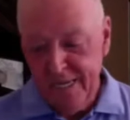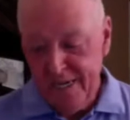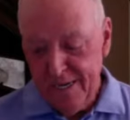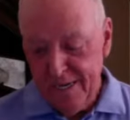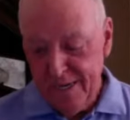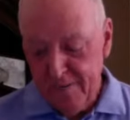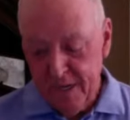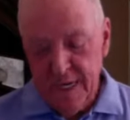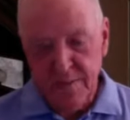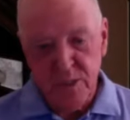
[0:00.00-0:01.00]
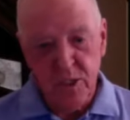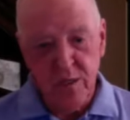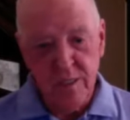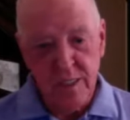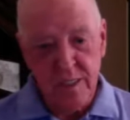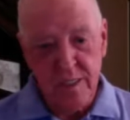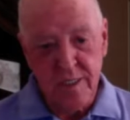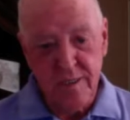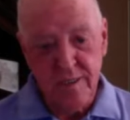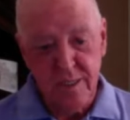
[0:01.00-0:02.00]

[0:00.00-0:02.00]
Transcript: My name's John Lees,